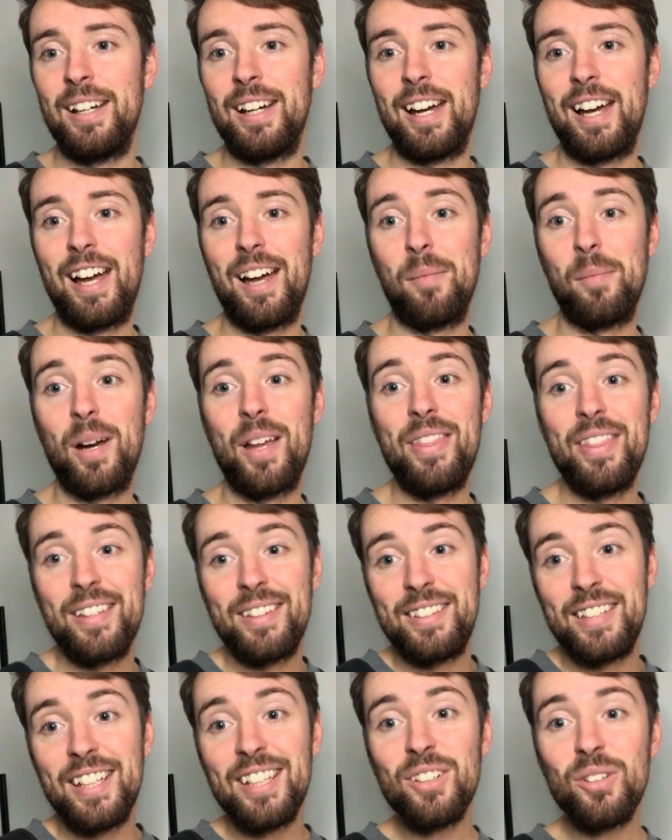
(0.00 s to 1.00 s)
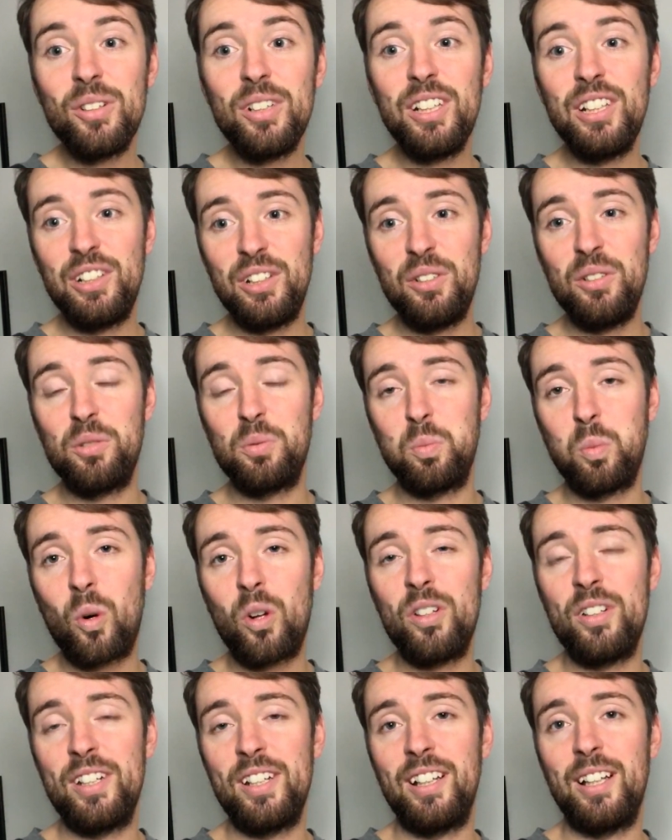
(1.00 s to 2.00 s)
And they did only lose
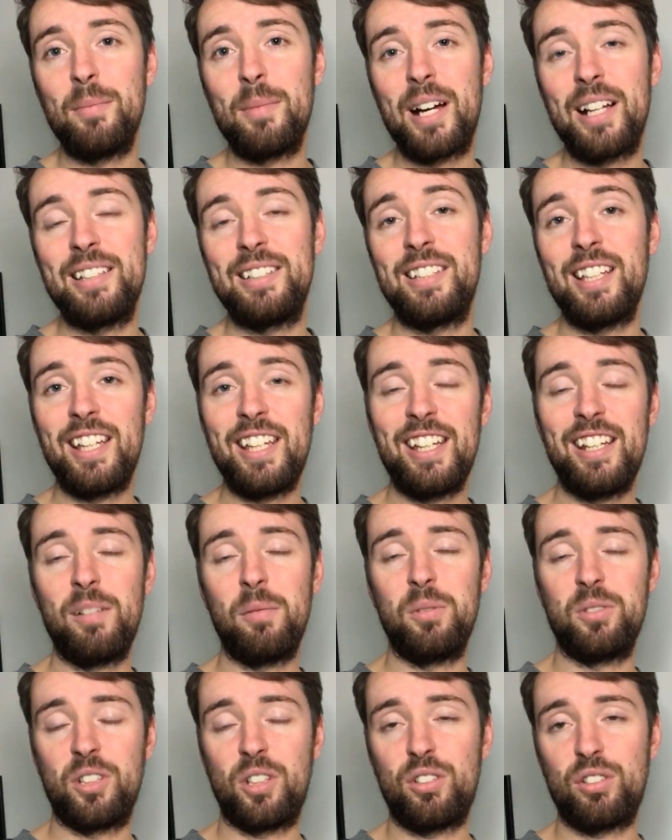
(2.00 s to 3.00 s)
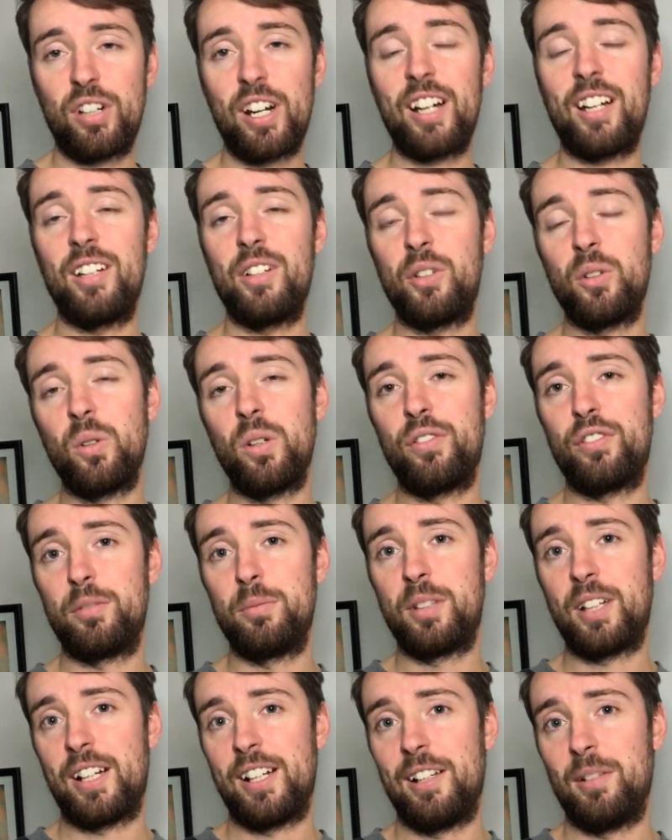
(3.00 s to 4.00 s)
1-0 to Man City, and it was a cracking goal
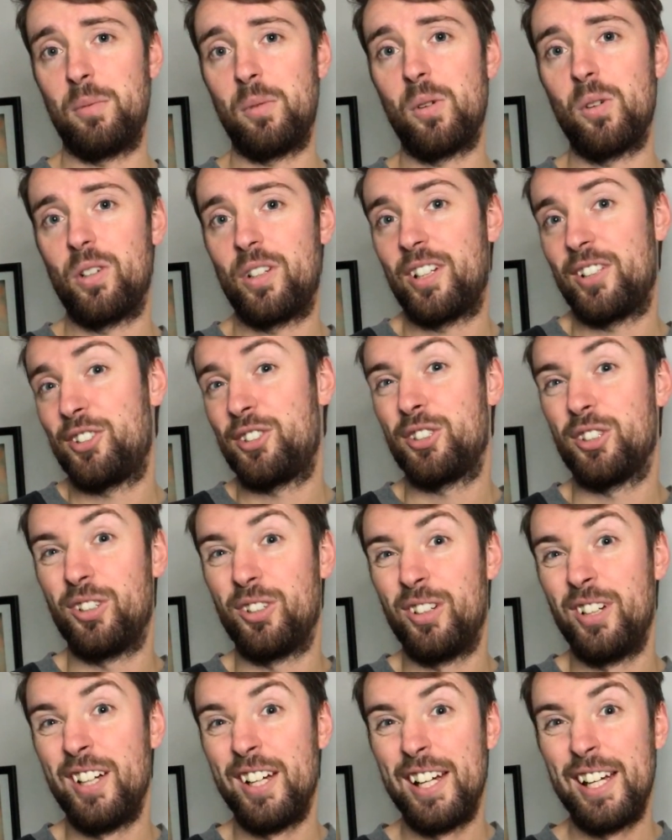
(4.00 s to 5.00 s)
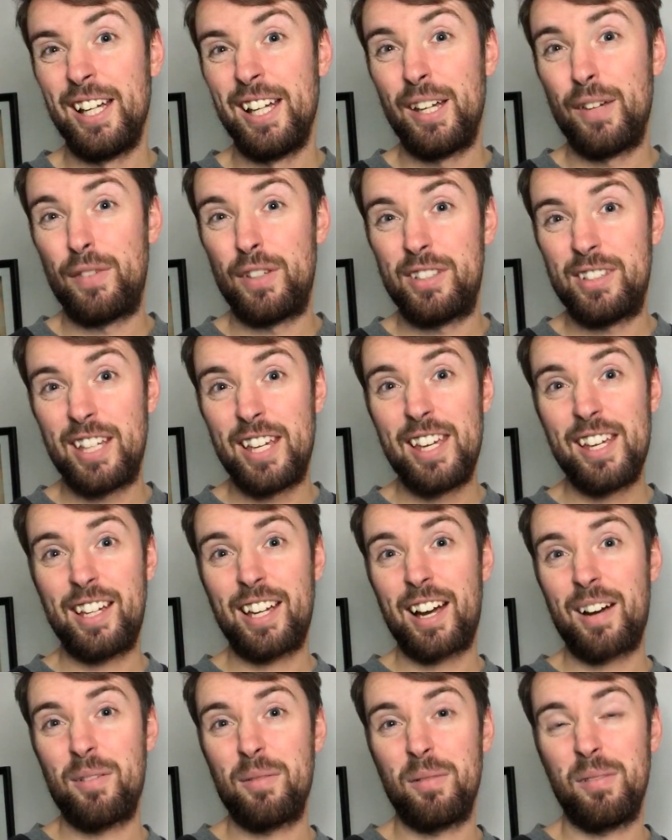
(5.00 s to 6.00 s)
from Kyle Walker. So if you take
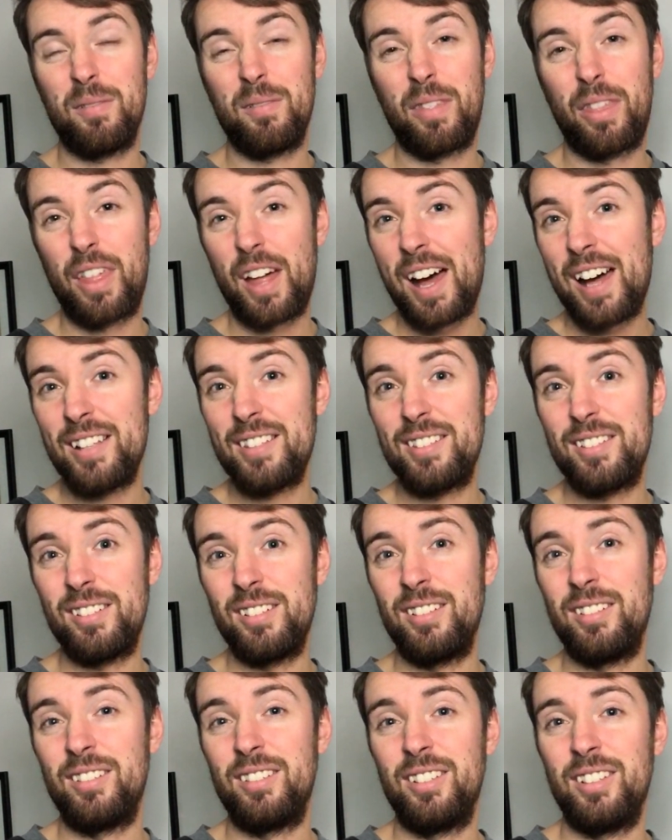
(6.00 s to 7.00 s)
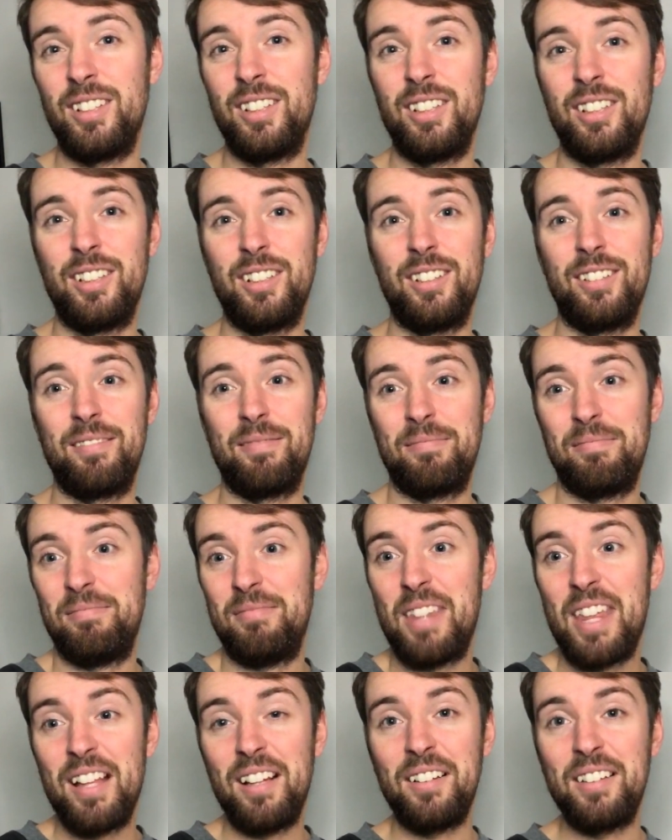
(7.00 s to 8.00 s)
out that,
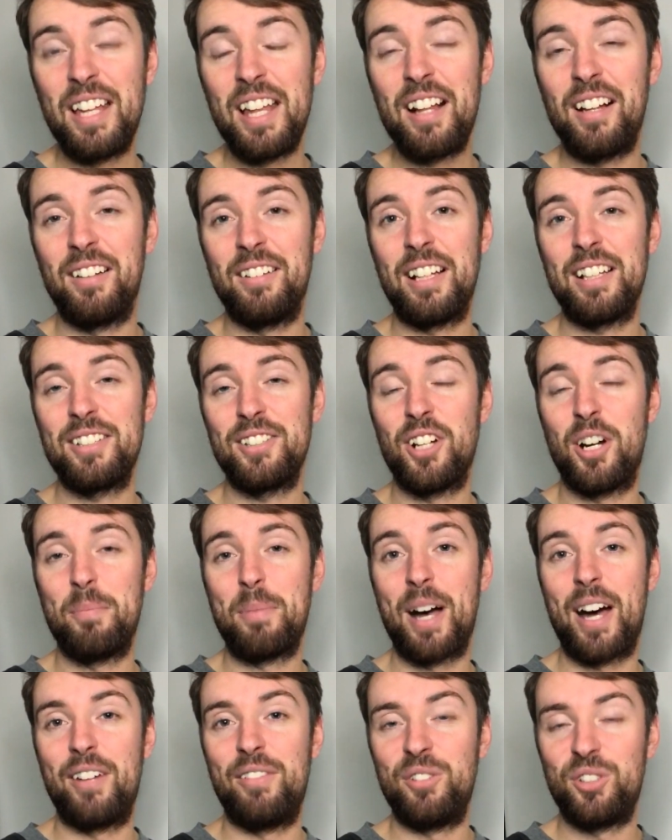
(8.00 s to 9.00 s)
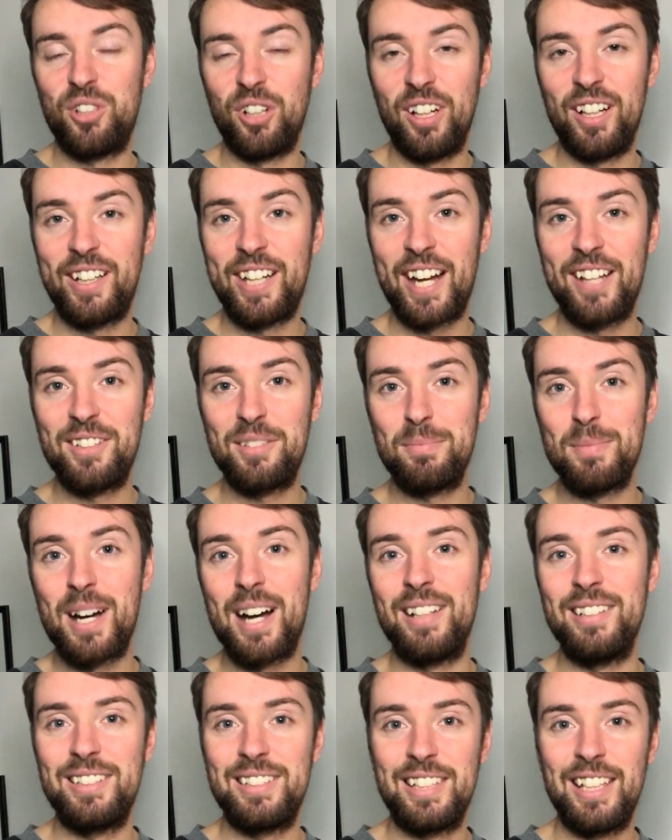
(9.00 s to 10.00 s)
0-0, that's not a bad result against
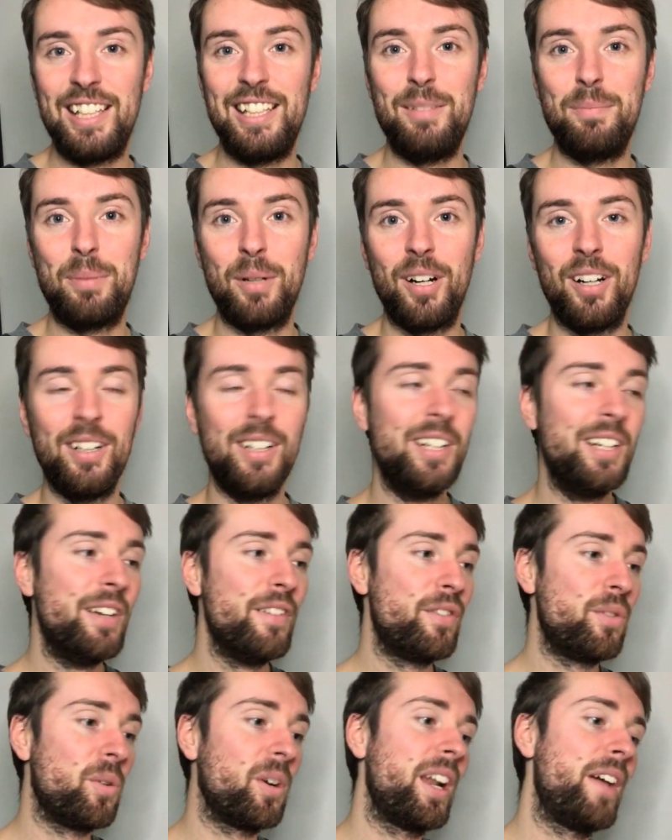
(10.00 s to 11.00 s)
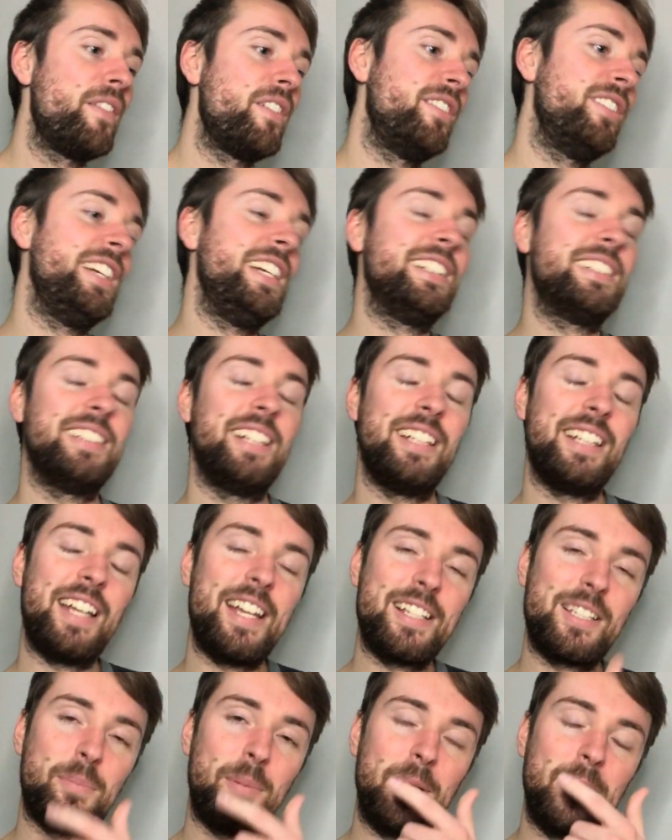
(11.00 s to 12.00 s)
Man City. But for whatever reason,
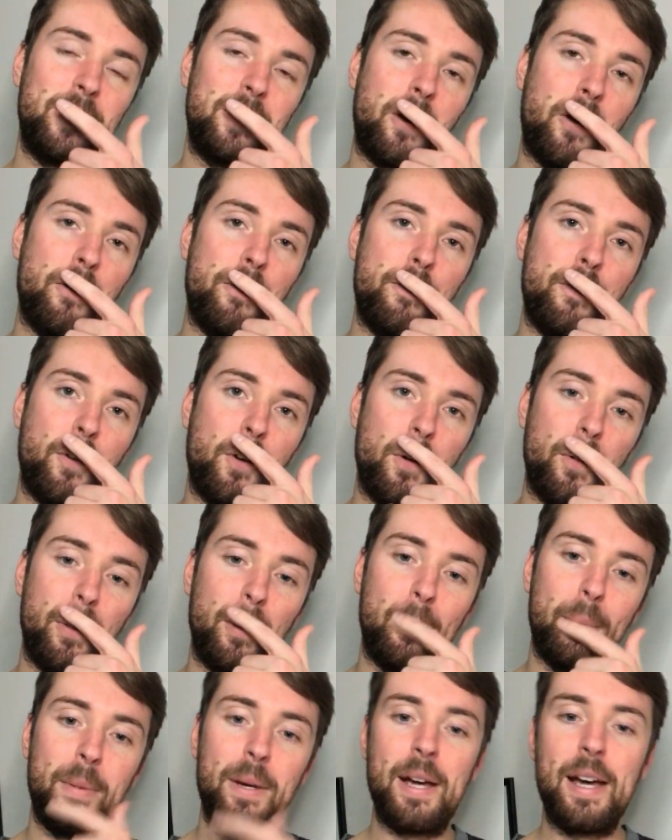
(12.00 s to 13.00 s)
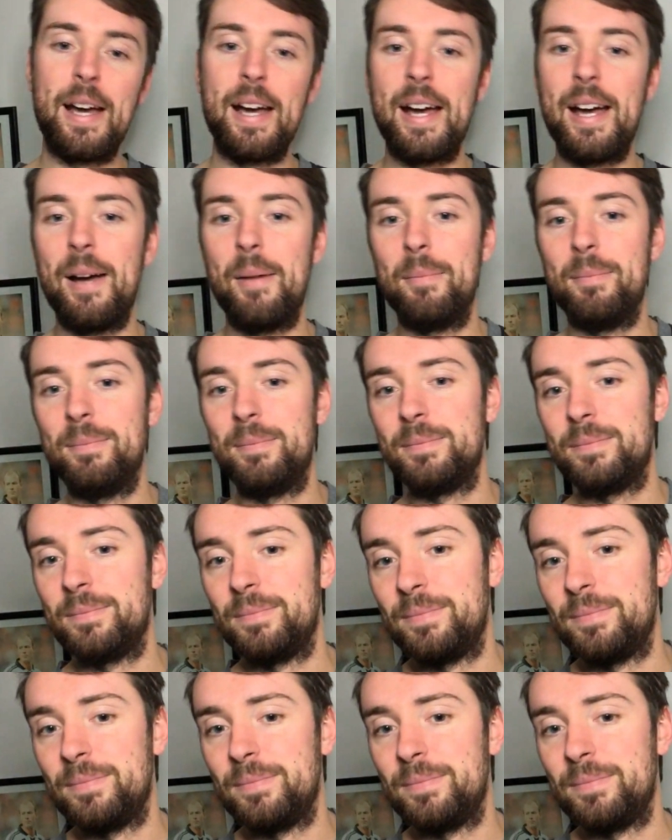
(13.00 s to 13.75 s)
it's been tough for them. And